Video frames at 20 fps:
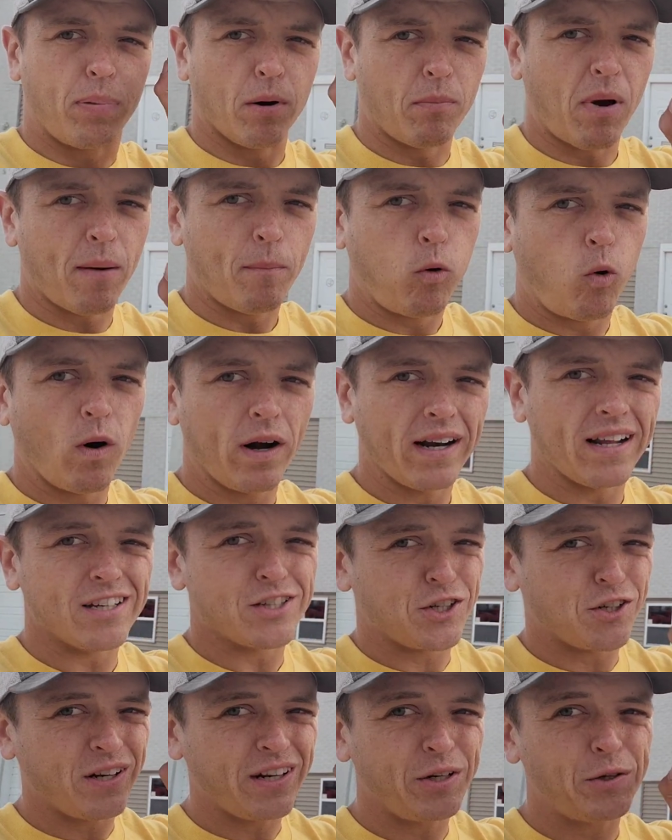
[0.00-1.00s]
But my point
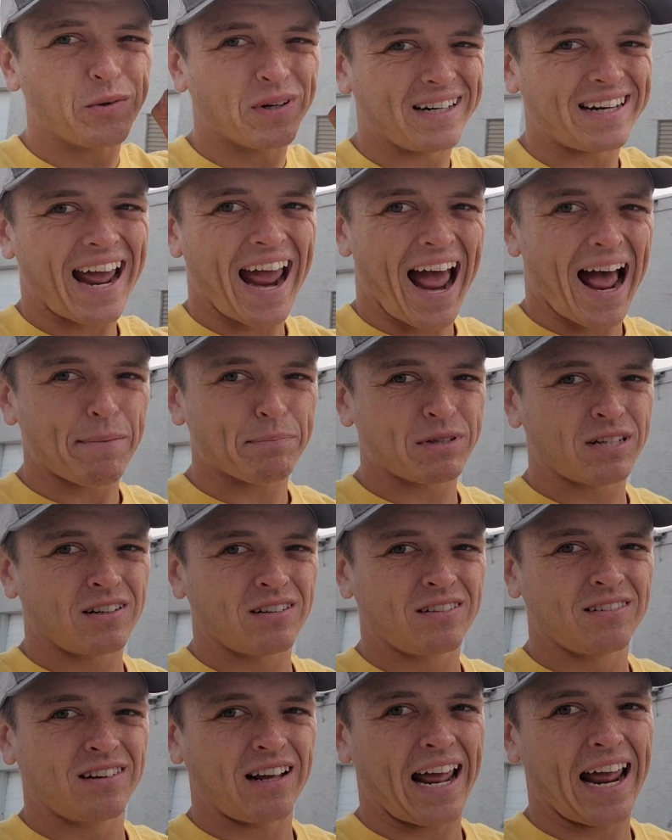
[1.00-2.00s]
is, you need to
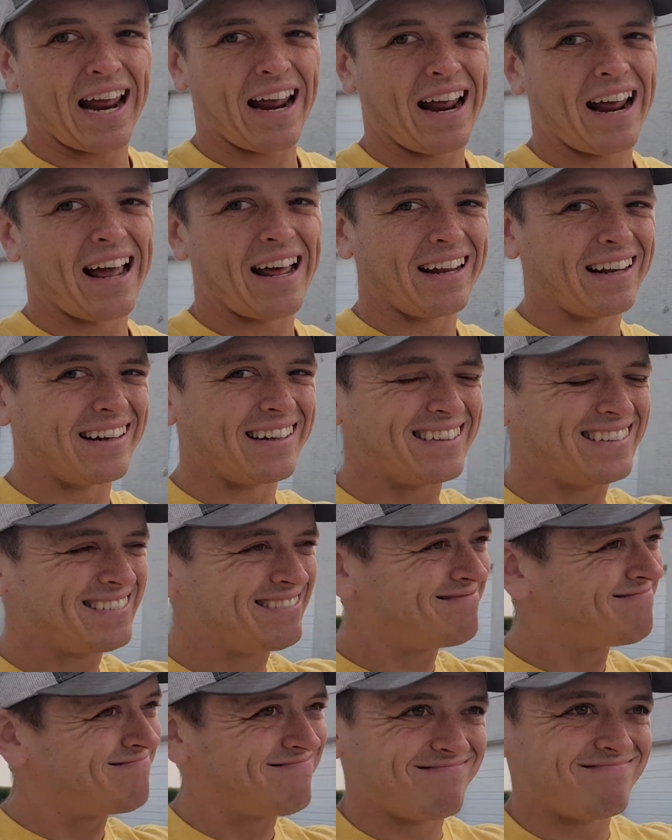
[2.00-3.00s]
adapt, and
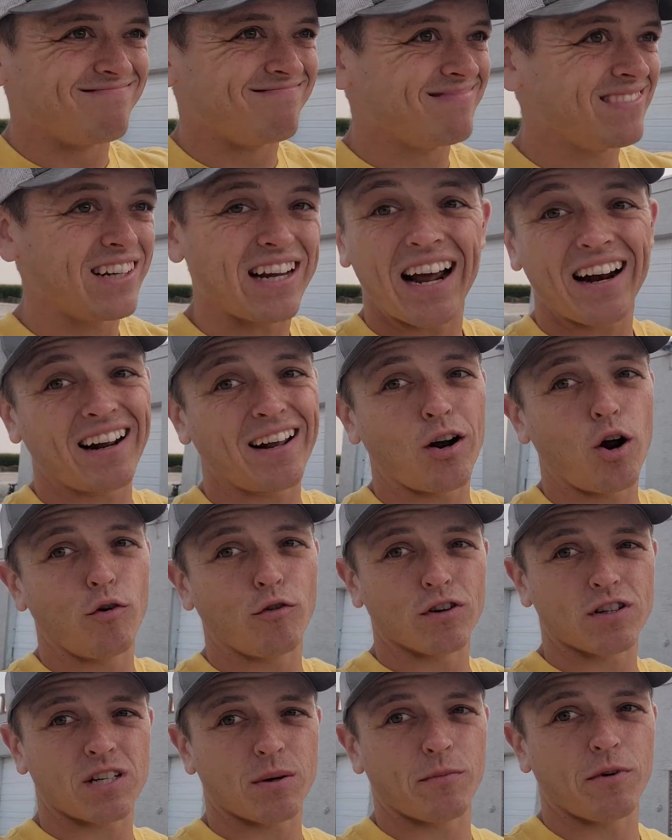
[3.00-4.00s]
you got to get
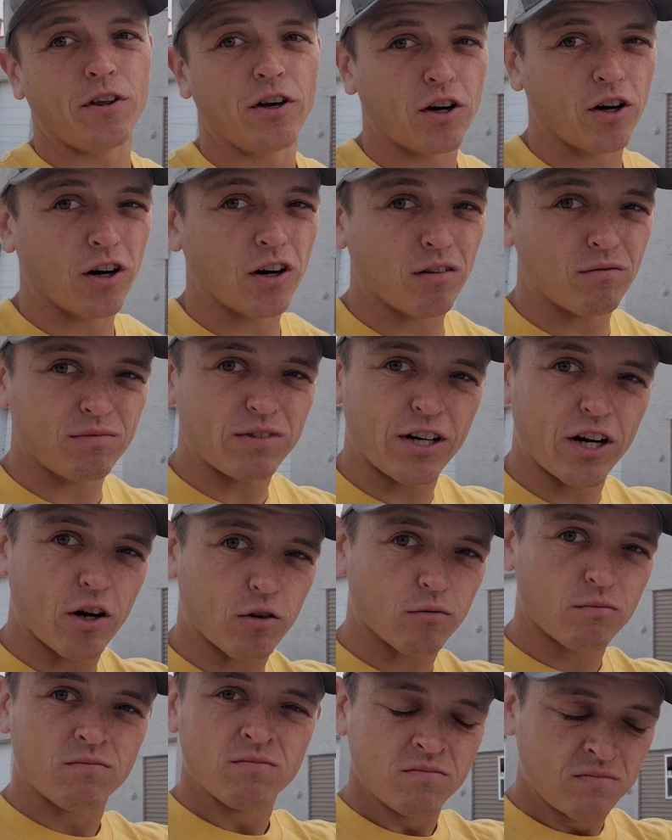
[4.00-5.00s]
over some of your, you
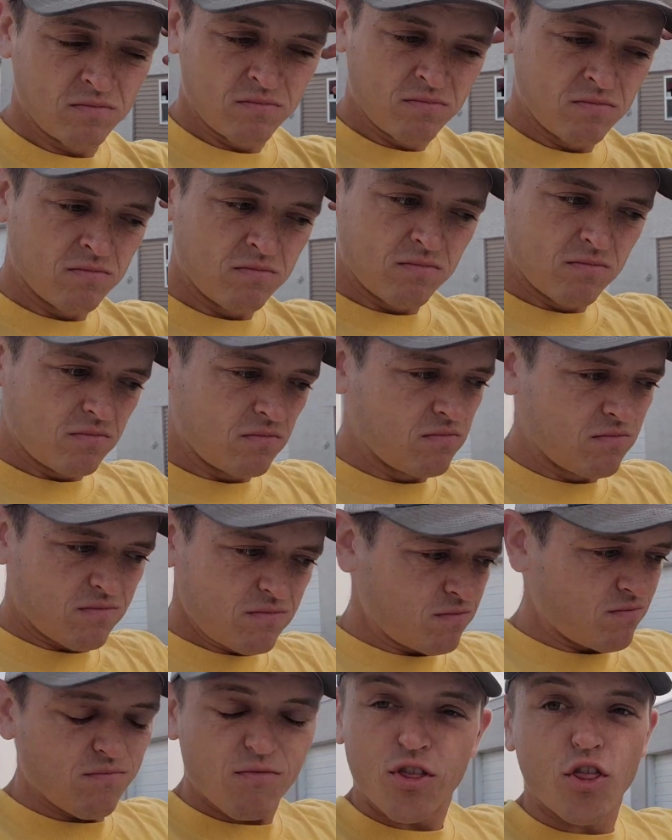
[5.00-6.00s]
know,
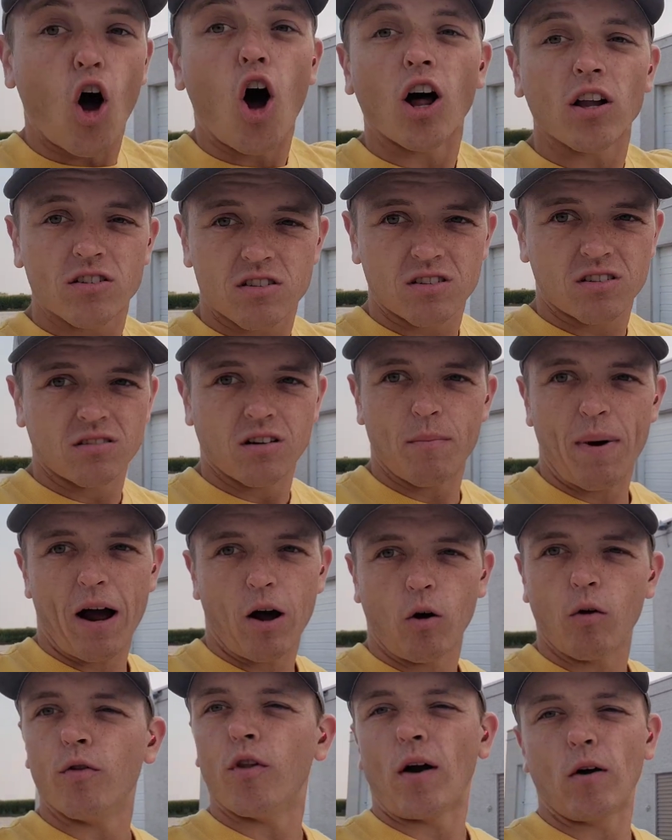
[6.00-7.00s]
thoughts
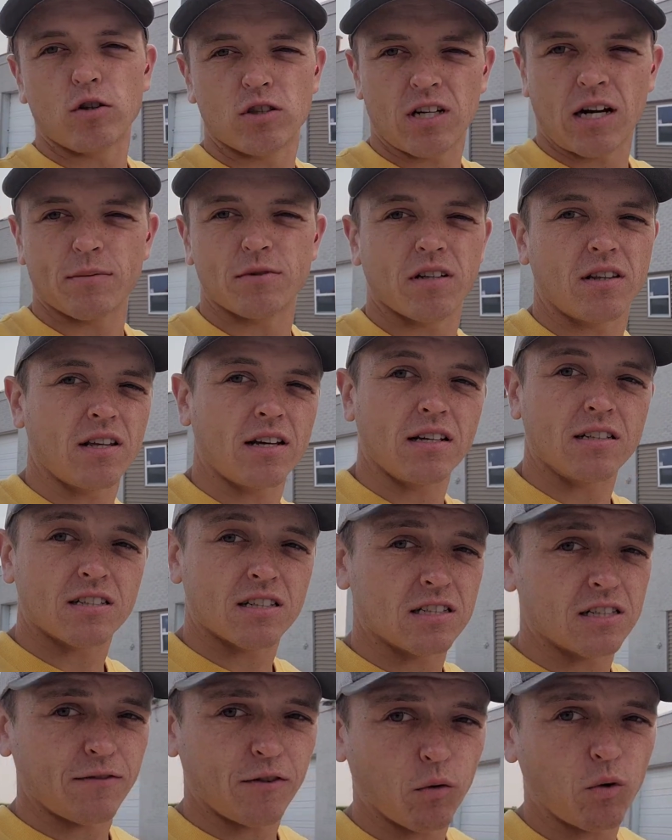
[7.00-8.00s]
about those types of things.
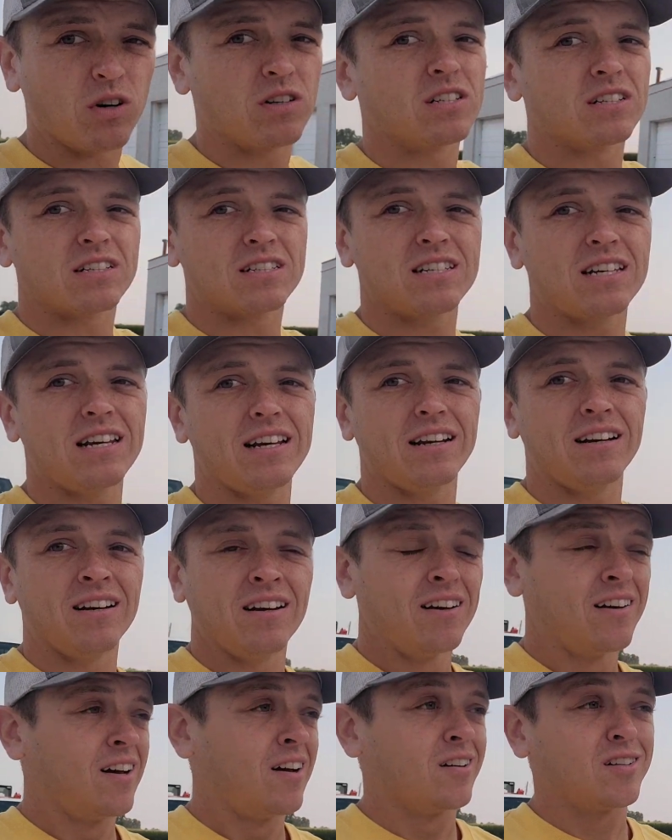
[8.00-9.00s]
Because if you want to succeed,
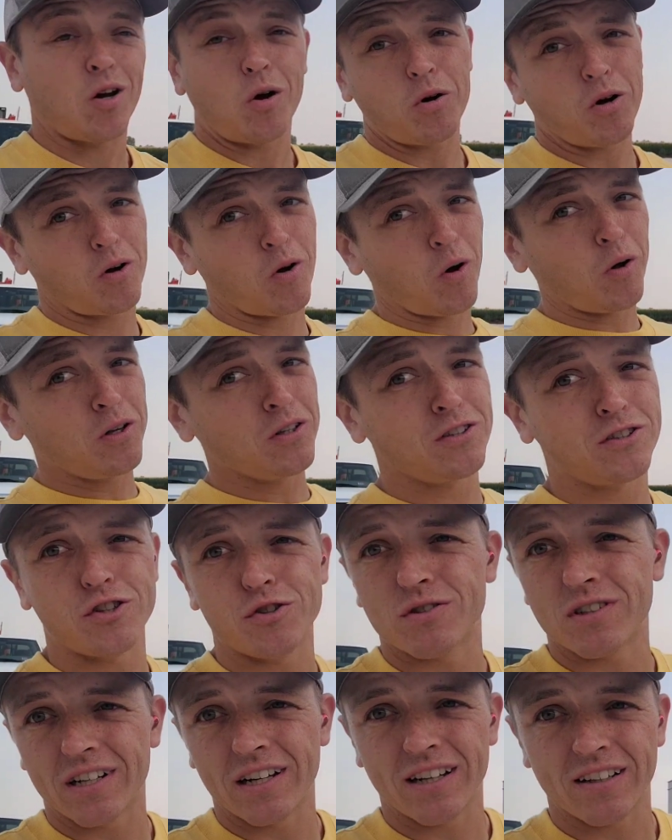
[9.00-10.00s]
Coca-Cola's
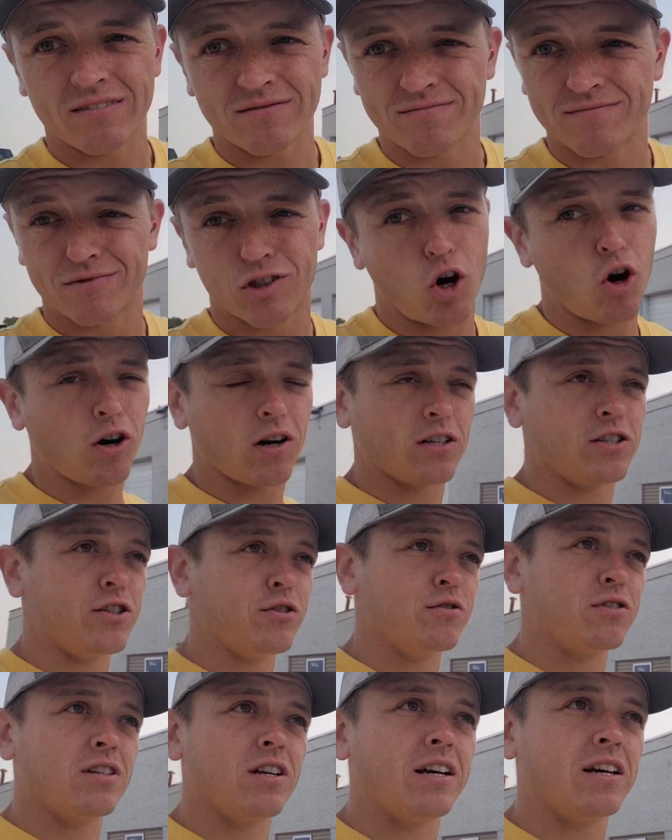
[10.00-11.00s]
using it, Target's
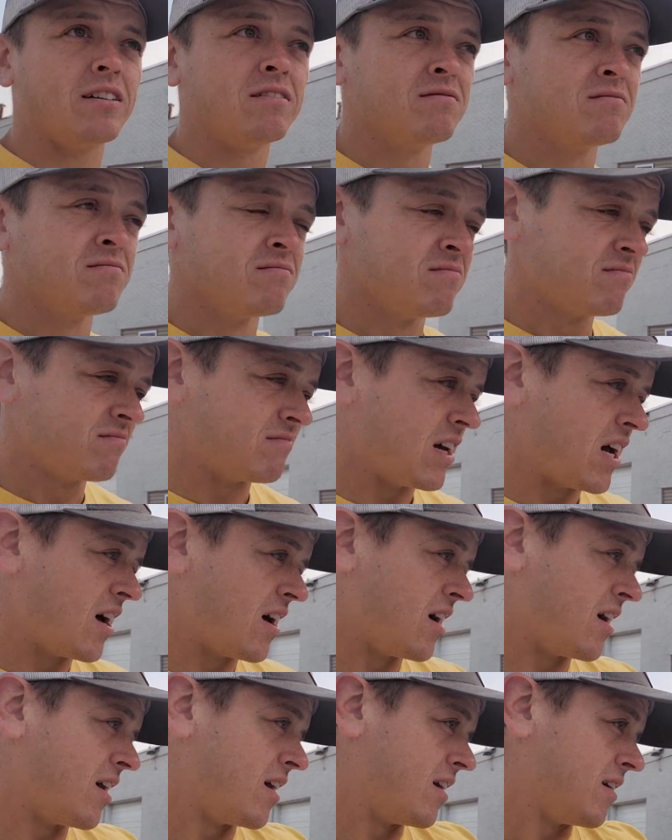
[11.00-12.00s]
using it,
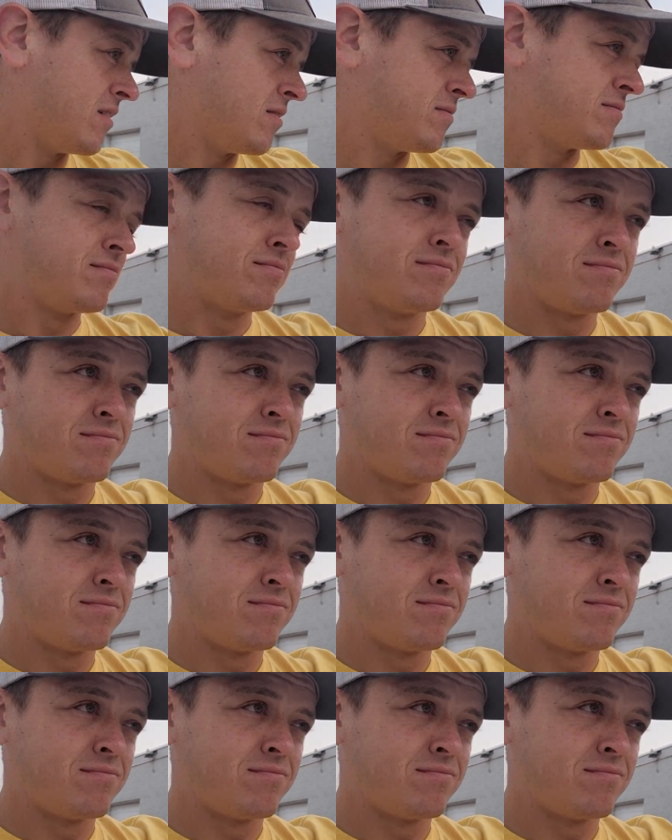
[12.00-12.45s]
uh,